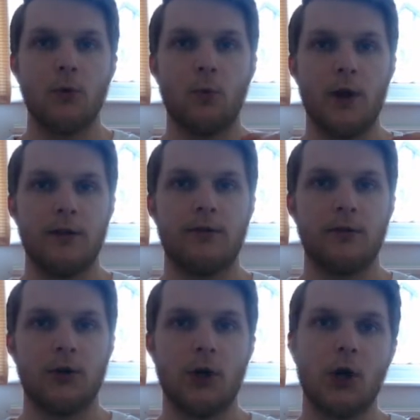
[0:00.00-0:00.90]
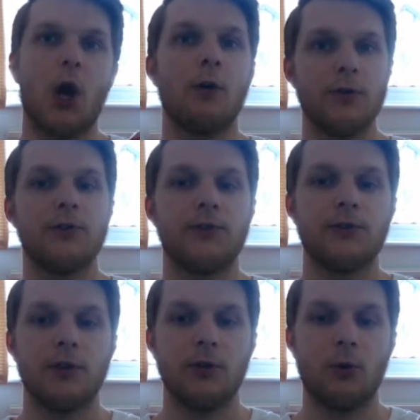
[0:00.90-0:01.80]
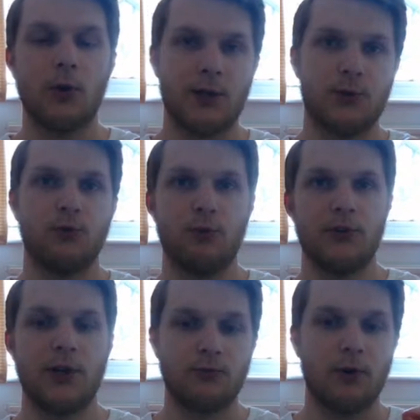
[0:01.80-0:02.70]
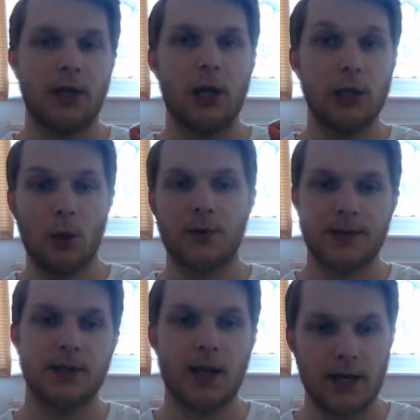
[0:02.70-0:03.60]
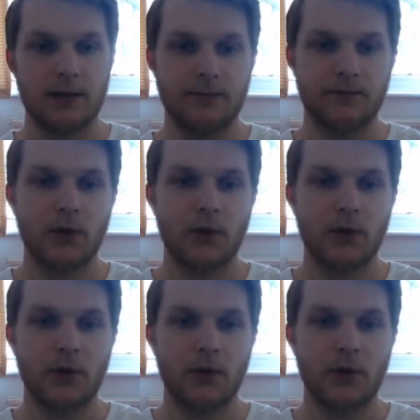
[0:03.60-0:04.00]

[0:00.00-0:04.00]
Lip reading: with concurrent orchestral projects running alongside.